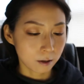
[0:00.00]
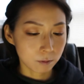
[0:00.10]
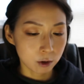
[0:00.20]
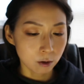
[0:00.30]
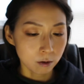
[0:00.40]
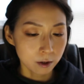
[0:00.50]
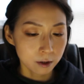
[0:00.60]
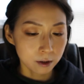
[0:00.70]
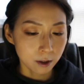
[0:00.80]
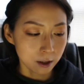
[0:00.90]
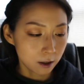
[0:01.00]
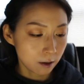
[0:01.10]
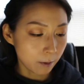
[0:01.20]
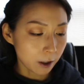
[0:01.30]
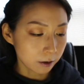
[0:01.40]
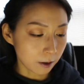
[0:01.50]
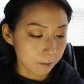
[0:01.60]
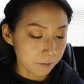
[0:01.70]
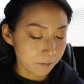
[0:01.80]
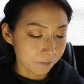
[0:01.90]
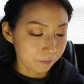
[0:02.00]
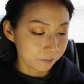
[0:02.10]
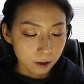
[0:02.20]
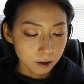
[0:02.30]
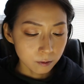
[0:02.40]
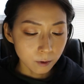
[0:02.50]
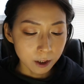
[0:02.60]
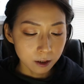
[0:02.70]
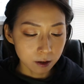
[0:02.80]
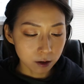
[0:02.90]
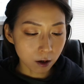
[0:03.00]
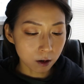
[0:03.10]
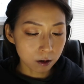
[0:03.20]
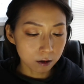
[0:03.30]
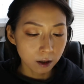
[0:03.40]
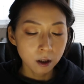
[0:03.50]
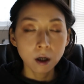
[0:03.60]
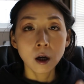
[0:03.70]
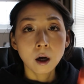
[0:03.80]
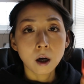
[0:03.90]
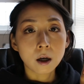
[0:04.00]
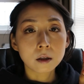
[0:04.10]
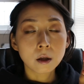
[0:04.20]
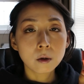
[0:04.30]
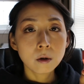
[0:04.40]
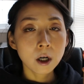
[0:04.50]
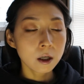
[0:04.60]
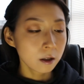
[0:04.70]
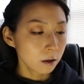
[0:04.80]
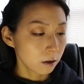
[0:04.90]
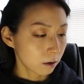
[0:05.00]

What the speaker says: I'm so excited about them. This one is called Aloha.